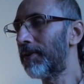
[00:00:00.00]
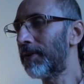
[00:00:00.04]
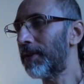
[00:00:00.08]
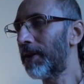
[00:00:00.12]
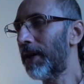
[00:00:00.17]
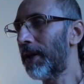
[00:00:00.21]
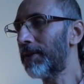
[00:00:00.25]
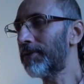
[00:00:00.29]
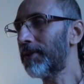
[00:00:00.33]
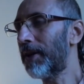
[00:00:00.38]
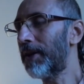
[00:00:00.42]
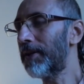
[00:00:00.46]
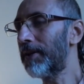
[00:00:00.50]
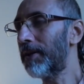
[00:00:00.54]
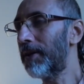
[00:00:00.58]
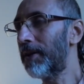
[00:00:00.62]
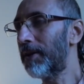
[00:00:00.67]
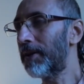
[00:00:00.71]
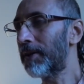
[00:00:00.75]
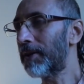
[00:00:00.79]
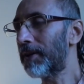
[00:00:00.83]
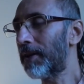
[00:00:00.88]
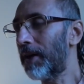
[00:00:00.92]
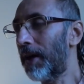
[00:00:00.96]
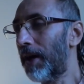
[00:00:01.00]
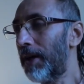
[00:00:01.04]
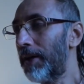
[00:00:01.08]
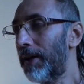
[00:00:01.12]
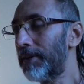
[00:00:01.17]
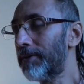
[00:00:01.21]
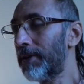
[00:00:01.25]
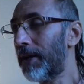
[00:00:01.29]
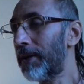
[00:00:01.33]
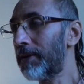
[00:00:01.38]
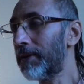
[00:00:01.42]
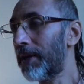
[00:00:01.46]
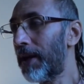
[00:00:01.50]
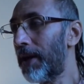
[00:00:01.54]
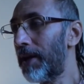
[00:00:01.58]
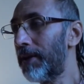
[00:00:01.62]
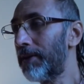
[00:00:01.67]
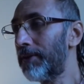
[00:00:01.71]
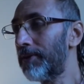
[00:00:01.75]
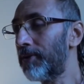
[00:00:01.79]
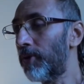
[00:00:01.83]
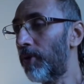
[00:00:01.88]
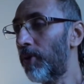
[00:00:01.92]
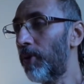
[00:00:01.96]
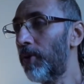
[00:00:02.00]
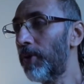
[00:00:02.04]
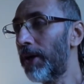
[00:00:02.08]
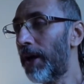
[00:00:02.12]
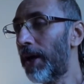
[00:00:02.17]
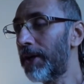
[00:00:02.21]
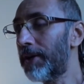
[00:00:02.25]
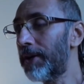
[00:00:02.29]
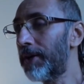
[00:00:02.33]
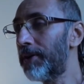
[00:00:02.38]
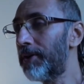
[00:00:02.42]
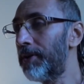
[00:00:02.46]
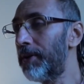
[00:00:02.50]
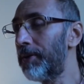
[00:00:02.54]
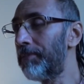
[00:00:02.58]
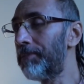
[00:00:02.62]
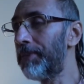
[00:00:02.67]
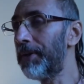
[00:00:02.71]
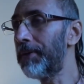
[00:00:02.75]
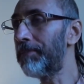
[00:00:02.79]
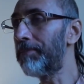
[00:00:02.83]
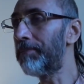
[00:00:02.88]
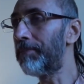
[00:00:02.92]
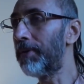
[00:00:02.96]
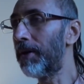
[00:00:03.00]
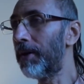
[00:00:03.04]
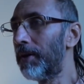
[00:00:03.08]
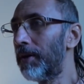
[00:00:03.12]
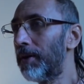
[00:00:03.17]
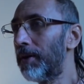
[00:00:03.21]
Okay, as I can wholeheartedly be